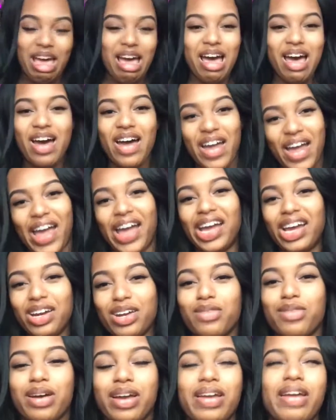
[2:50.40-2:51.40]
Okay,
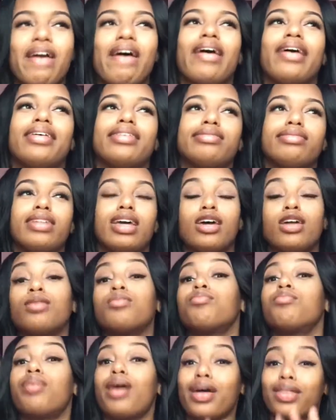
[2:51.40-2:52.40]
anyway, yeah.
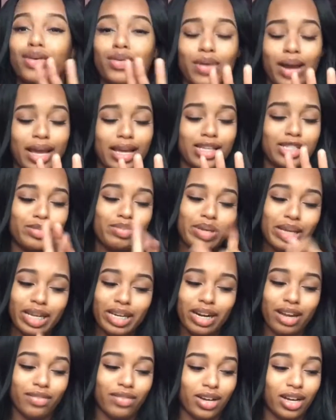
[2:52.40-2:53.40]
And by the way,
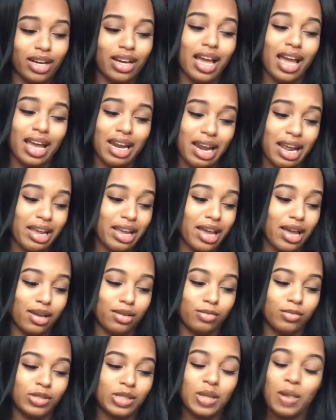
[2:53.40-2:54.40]
speaking of 8
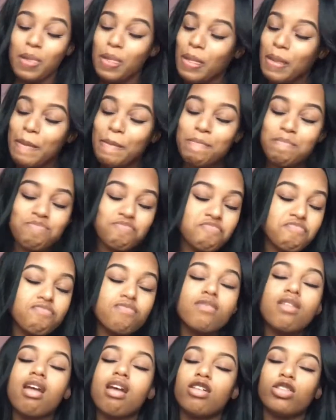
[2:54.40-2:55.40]
a.m.s,
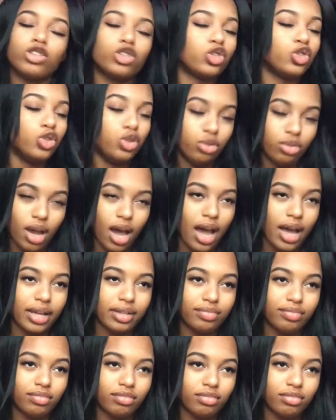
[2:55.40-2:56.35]
do not.